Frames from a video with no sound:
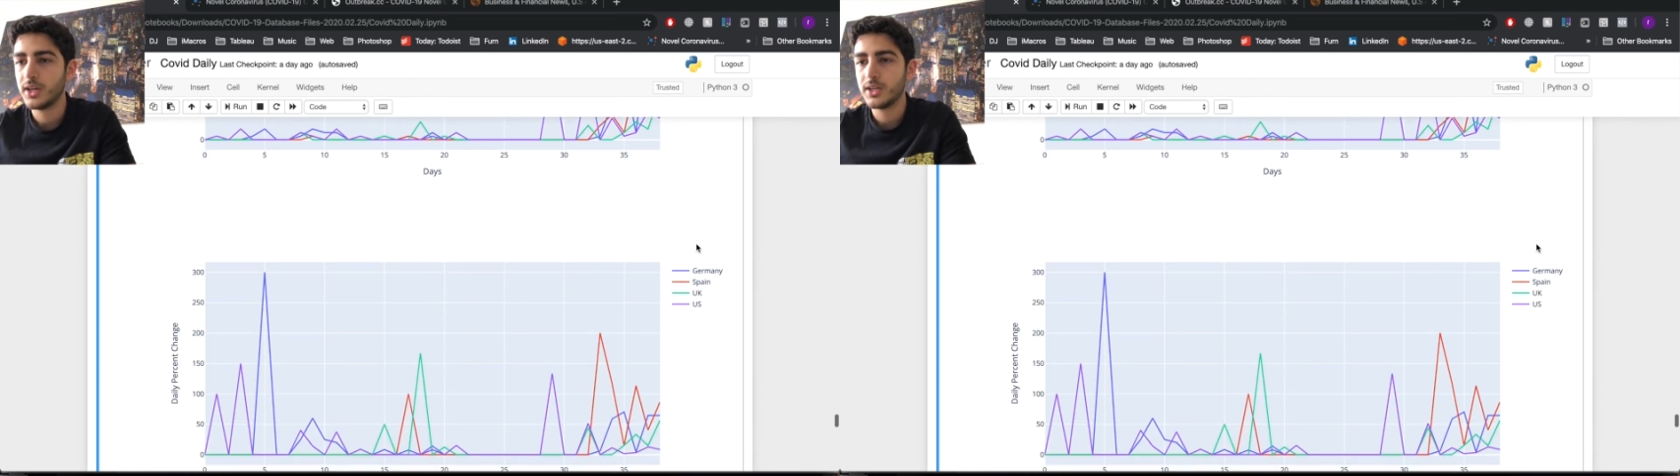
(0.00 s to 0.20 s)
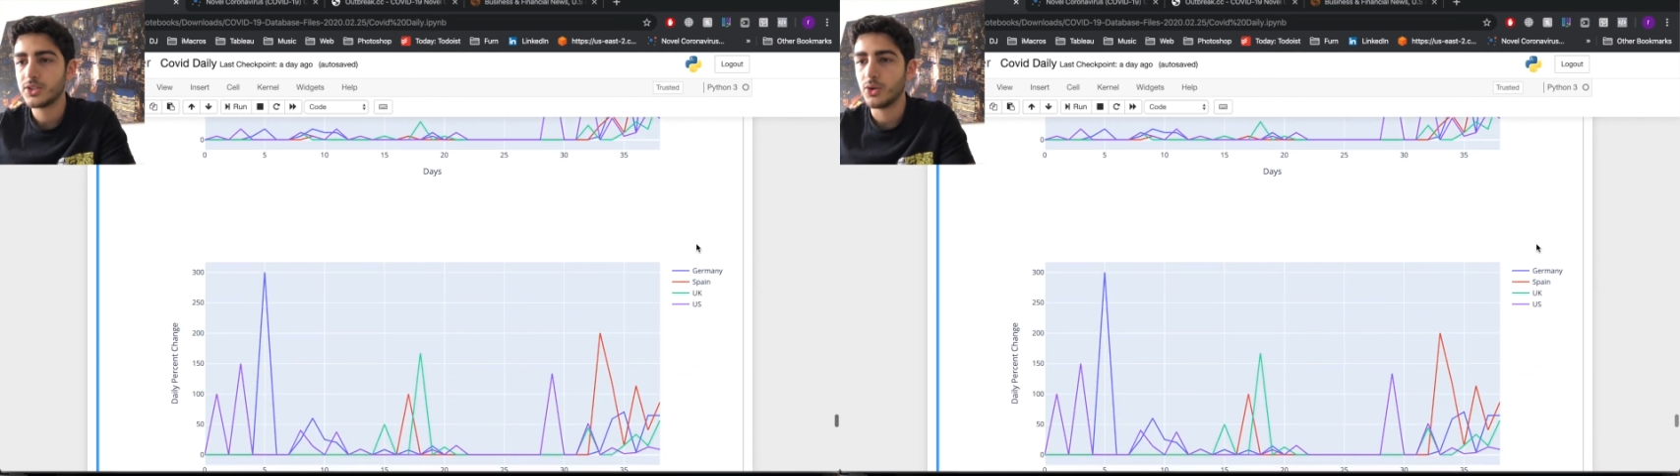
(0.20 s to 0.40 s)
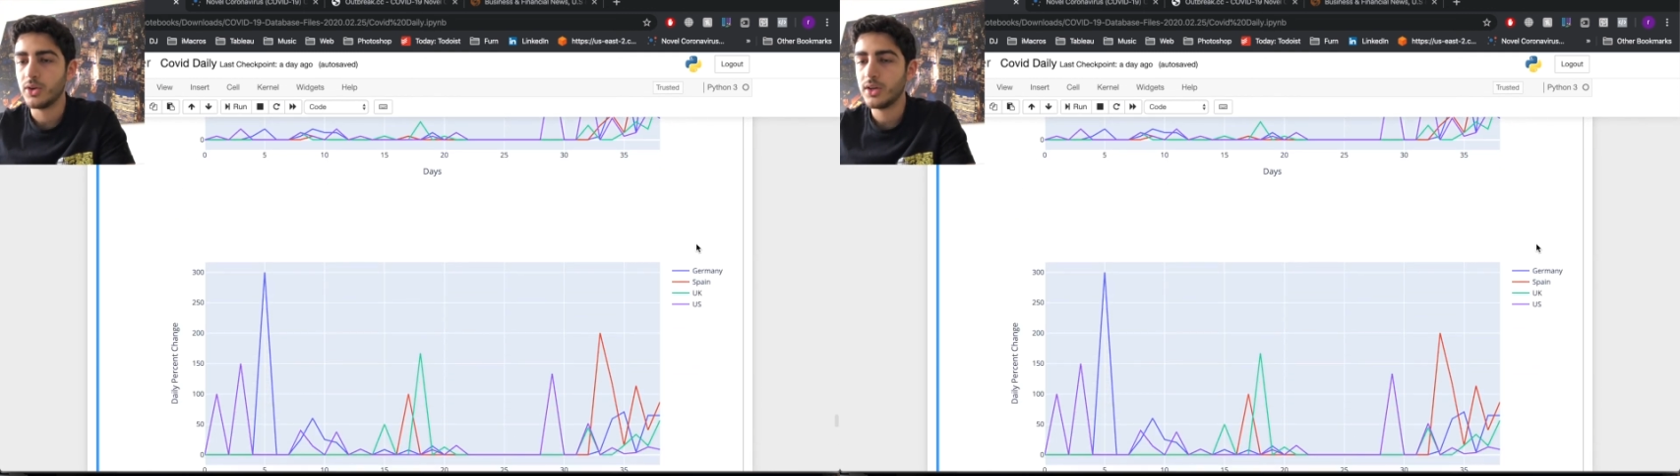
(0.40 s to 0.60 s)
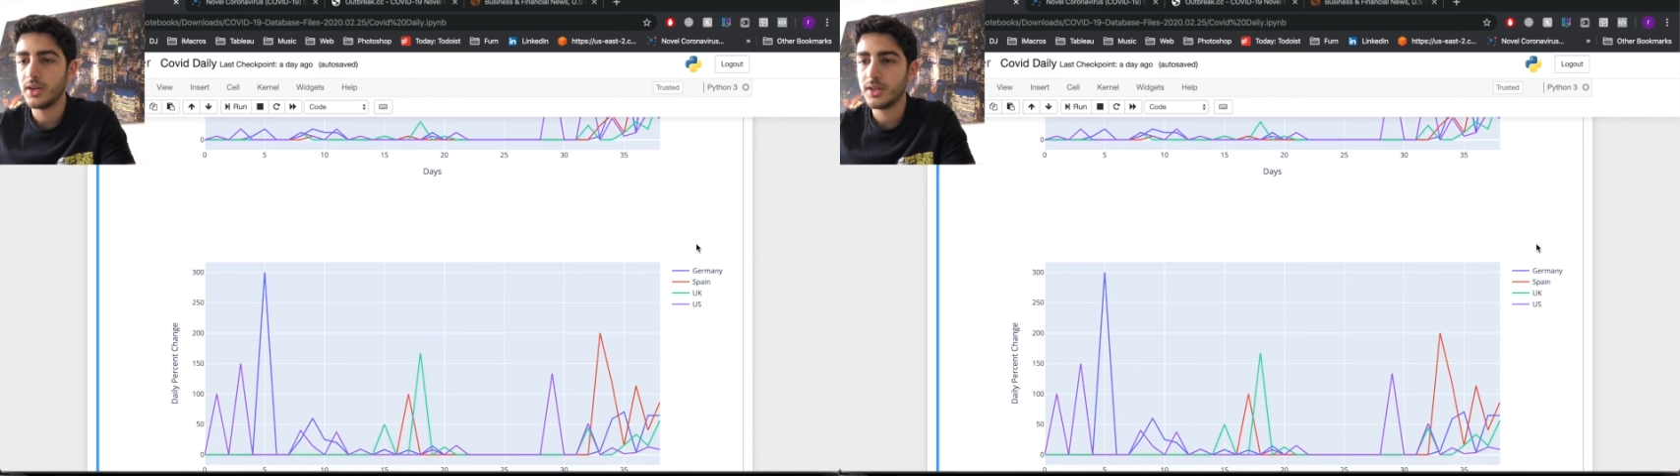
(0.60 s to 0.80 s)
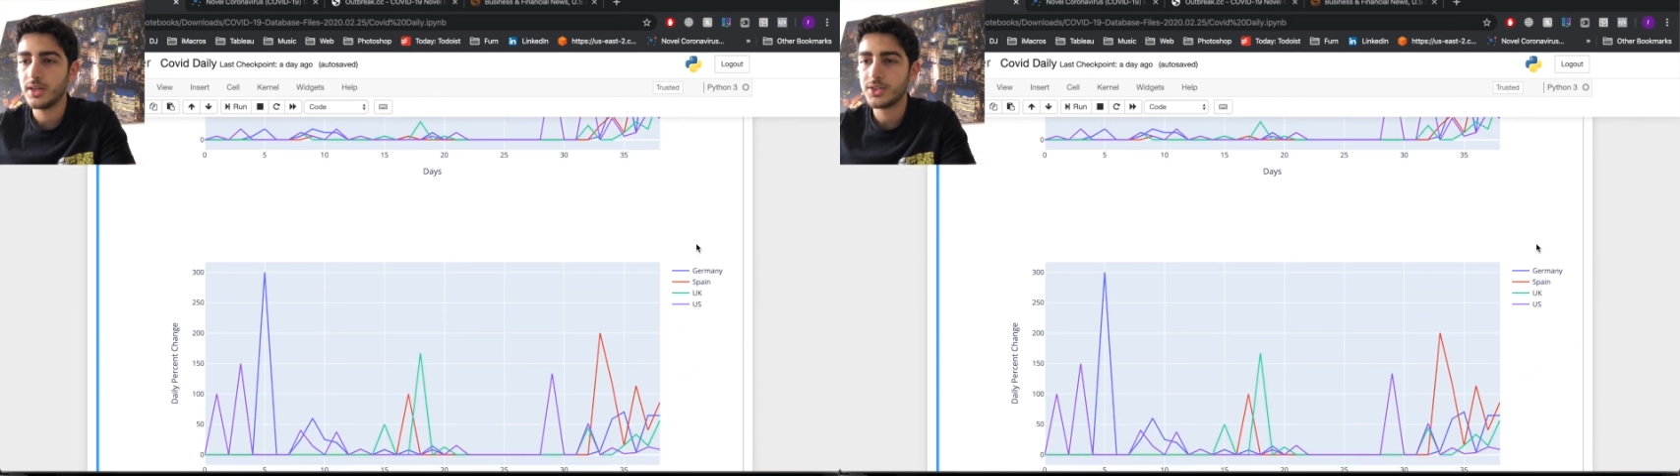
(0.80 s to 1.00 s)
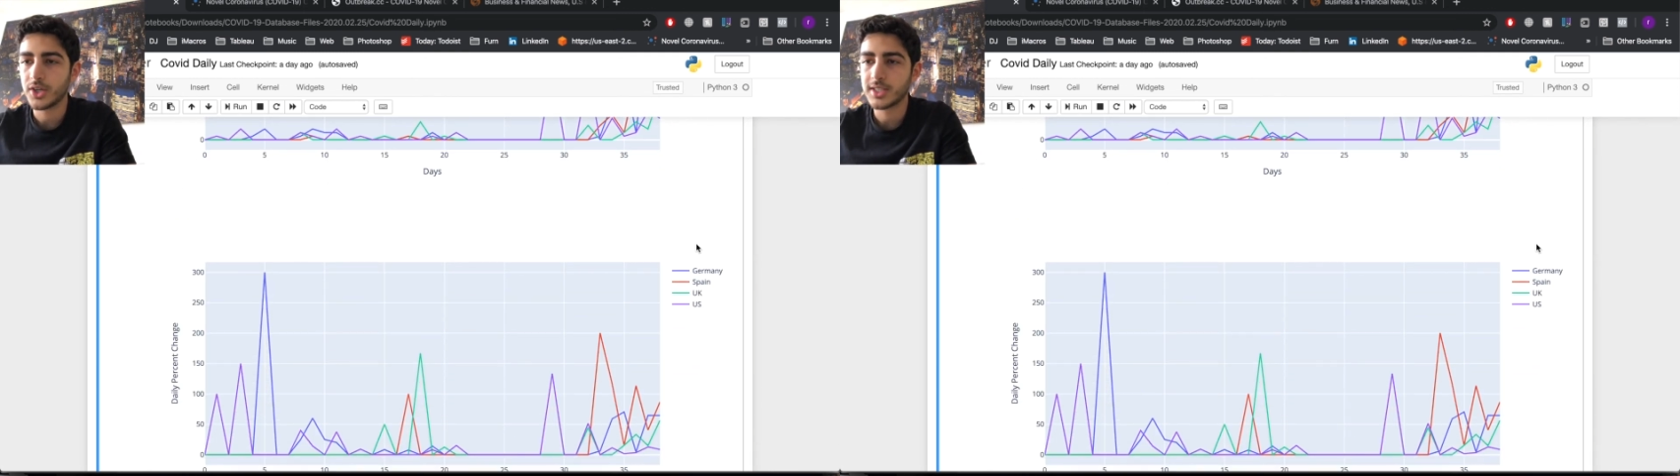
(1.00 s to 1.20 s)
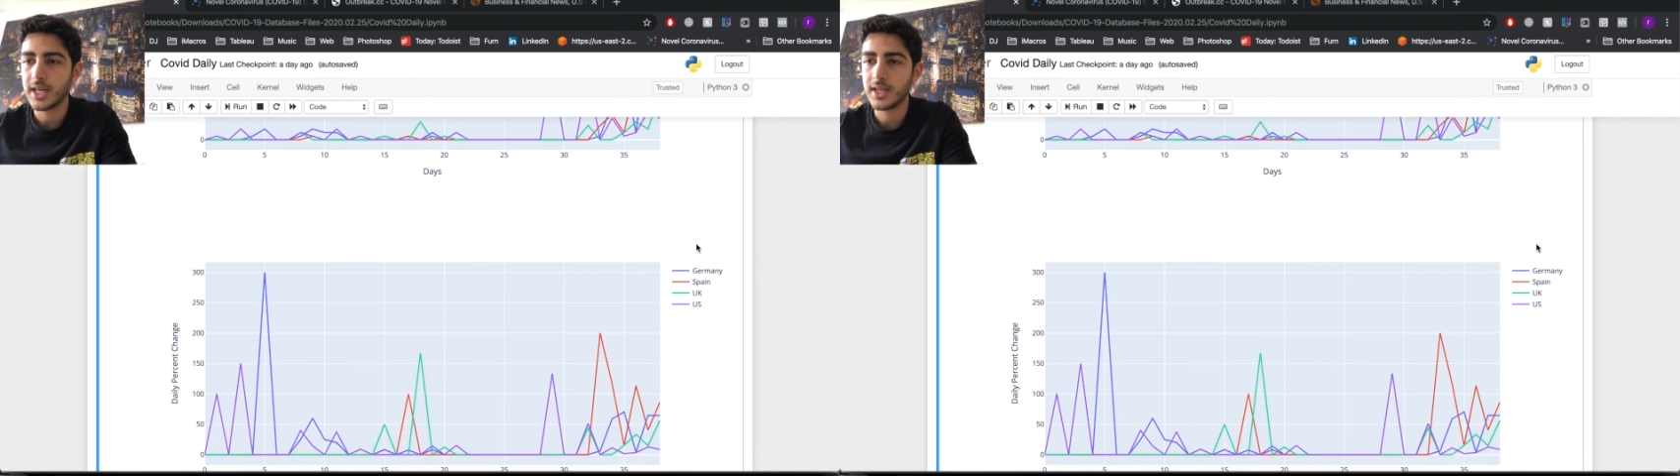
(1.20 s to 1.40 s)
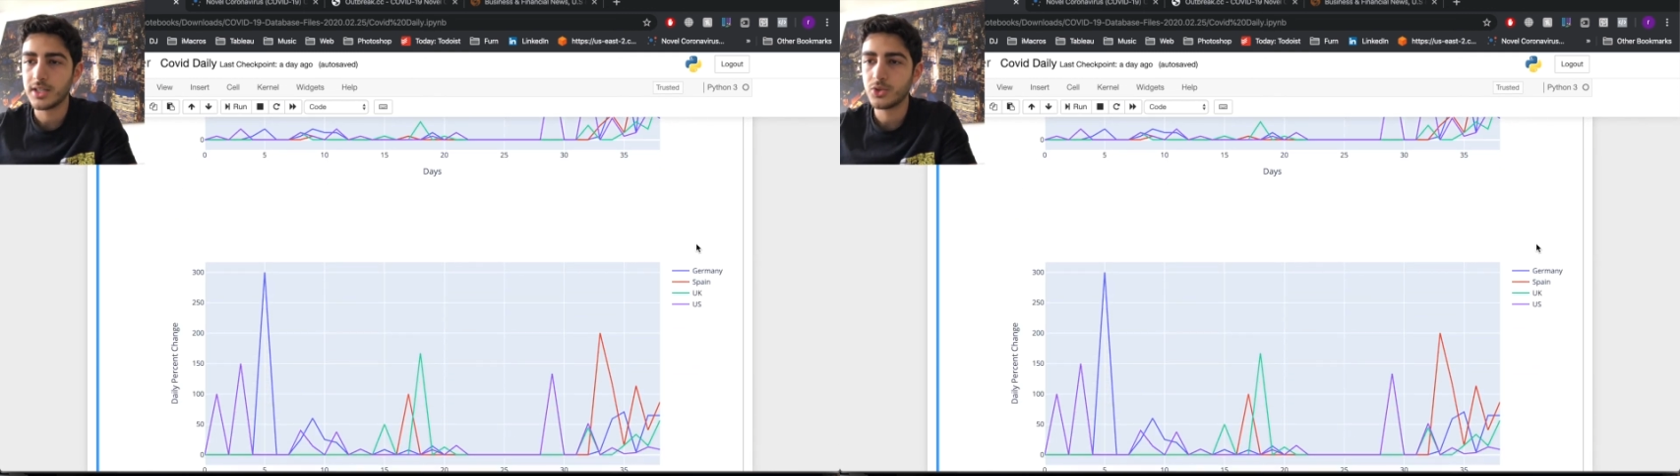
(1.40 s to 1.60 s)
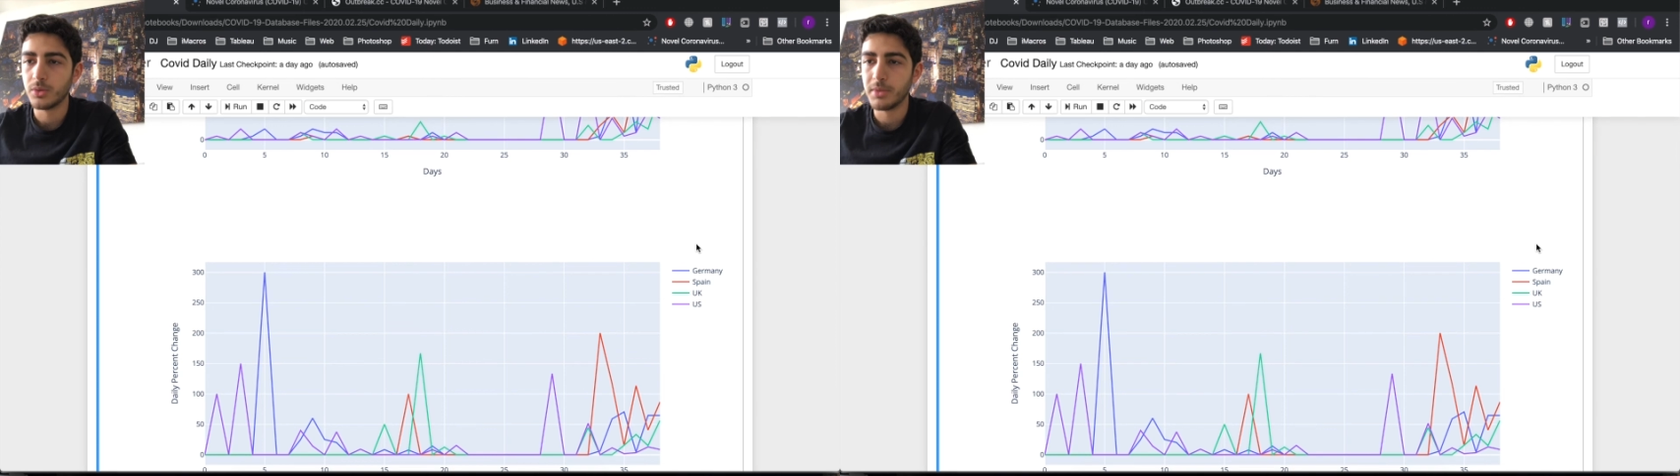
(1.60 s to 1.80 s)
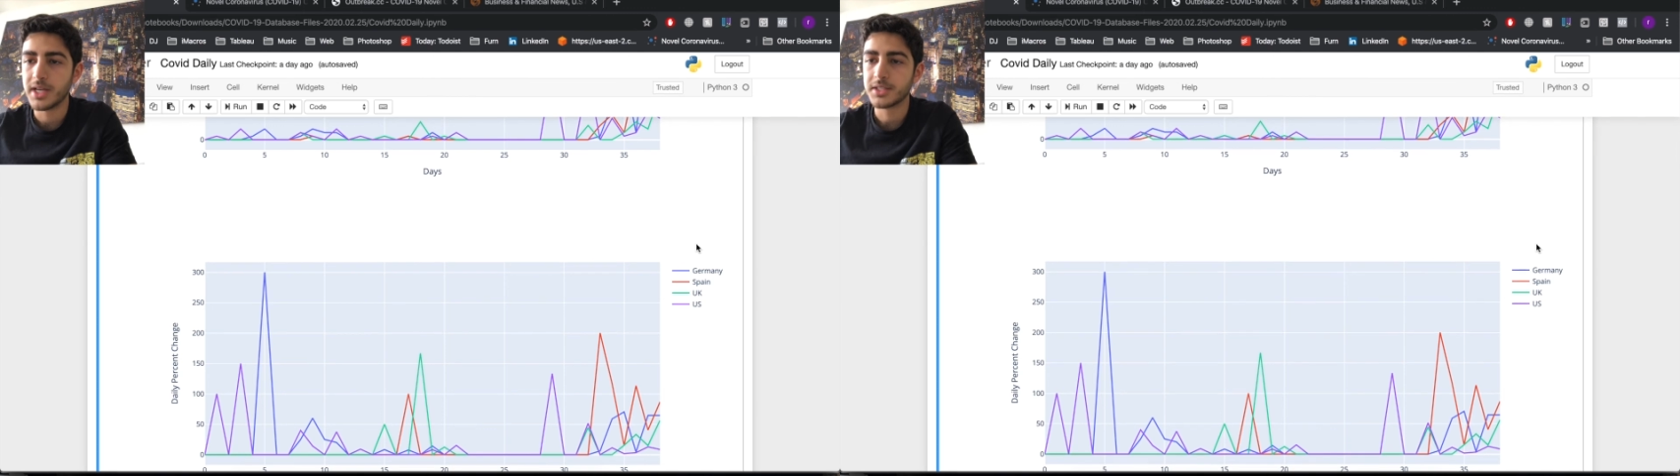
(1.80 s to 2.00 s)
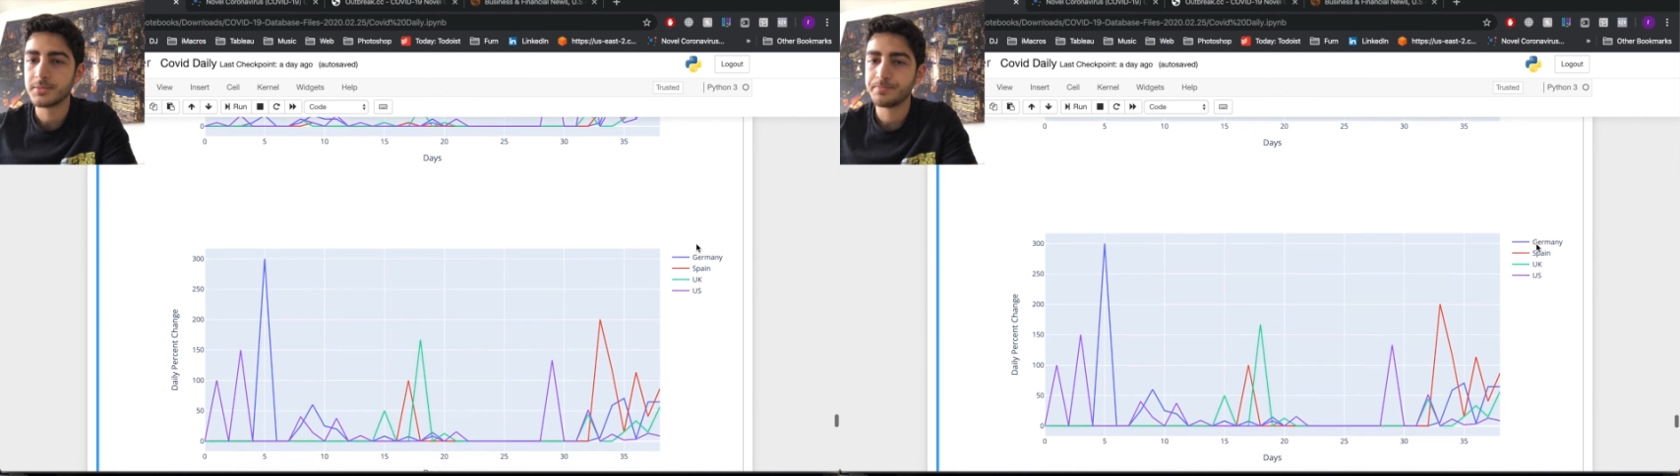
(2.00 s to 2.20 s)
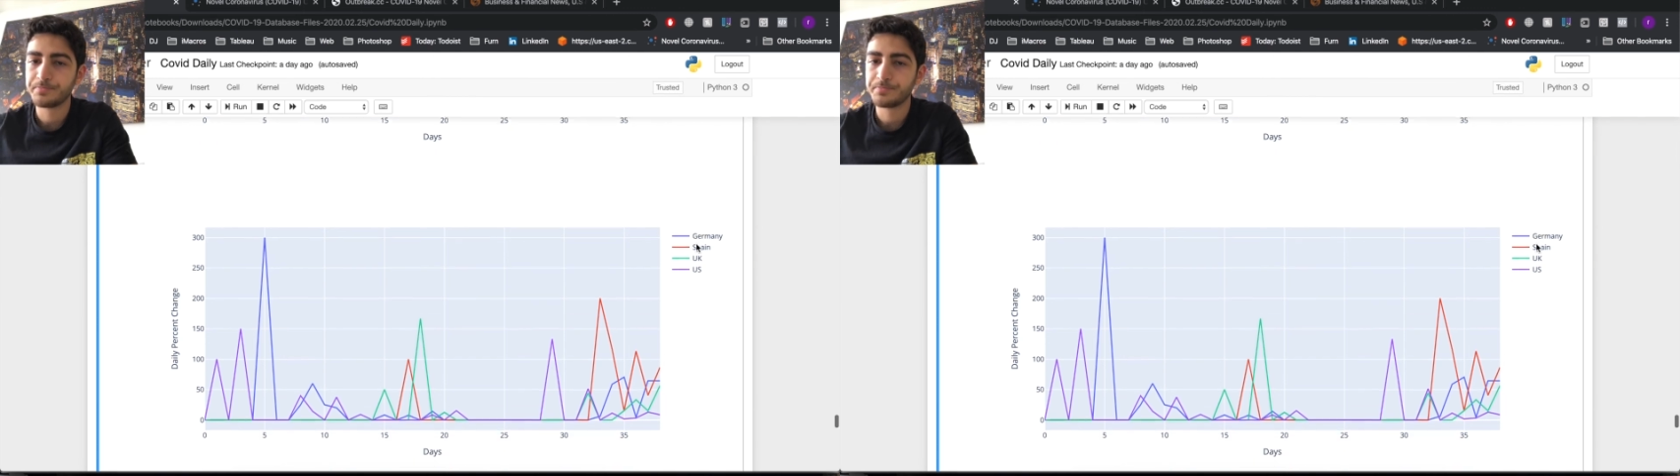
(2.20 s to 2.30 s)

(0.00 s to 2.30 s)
So it starts getting into a mess.